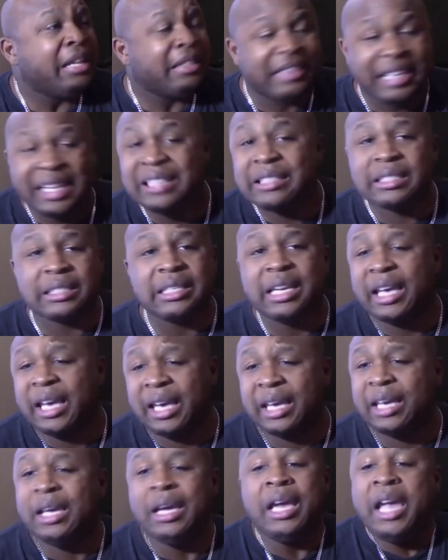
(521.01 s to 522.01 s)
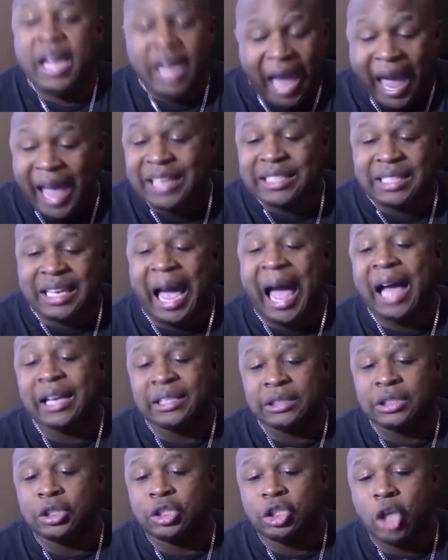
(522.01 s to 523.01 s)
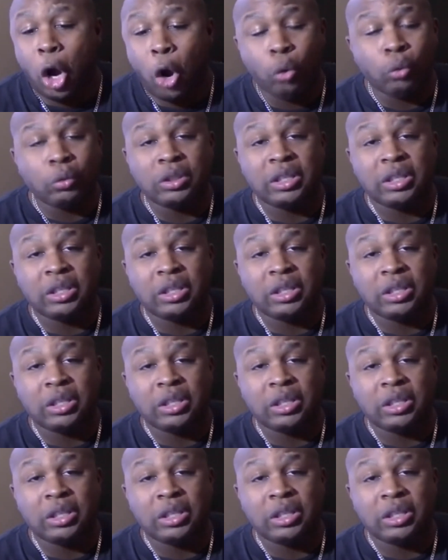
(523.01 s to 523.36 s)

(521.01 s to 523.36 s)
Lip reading: This nigga has gotten no